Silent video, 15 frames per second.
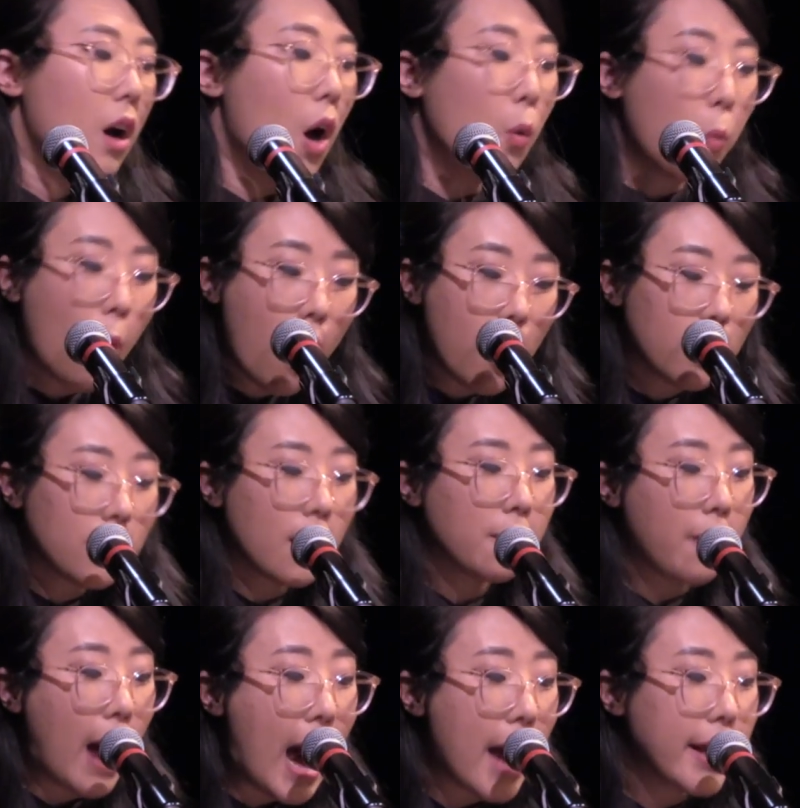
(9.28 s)
A wall
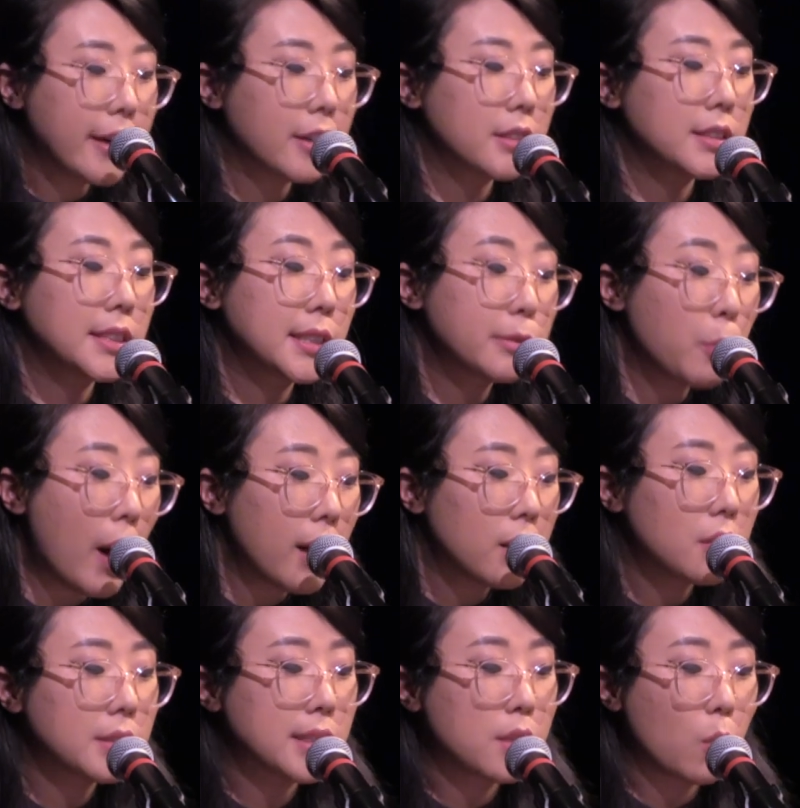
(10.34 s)
of iron
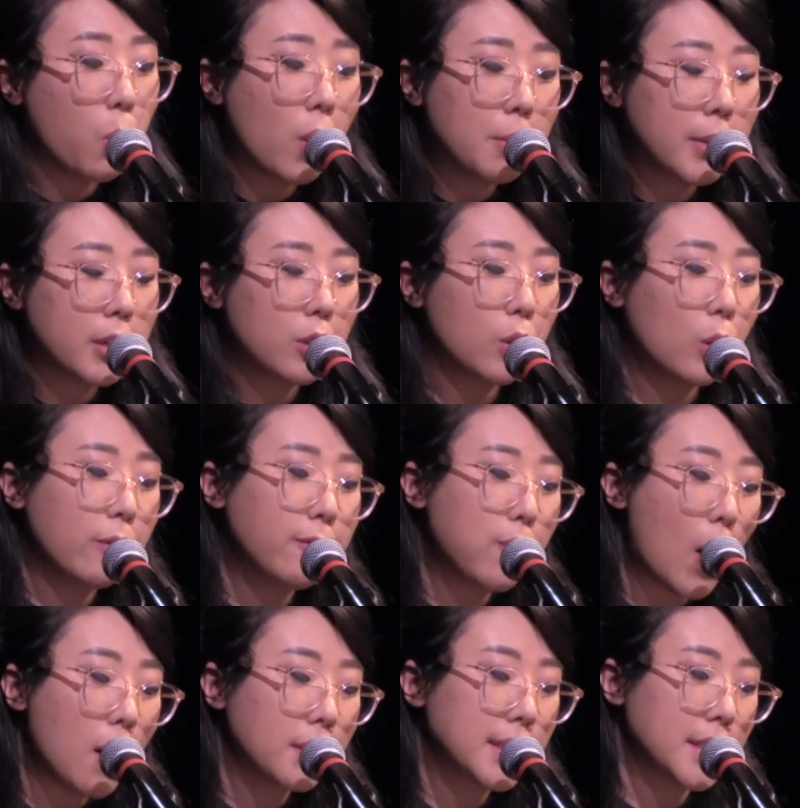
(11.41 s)
swallows the woman who
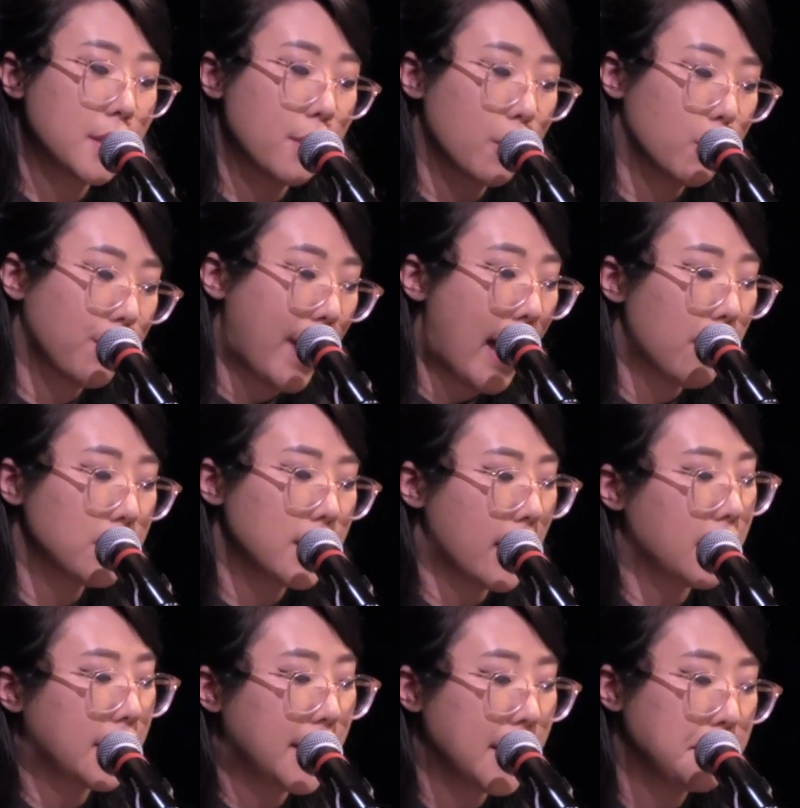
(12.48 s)
falls to the ground
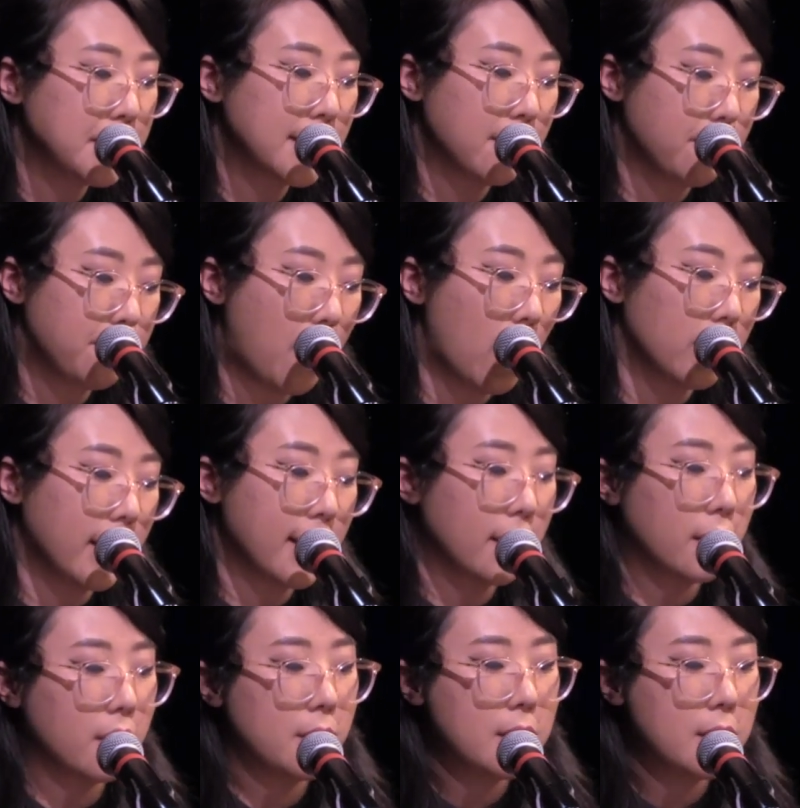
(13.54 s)
and keeps falling.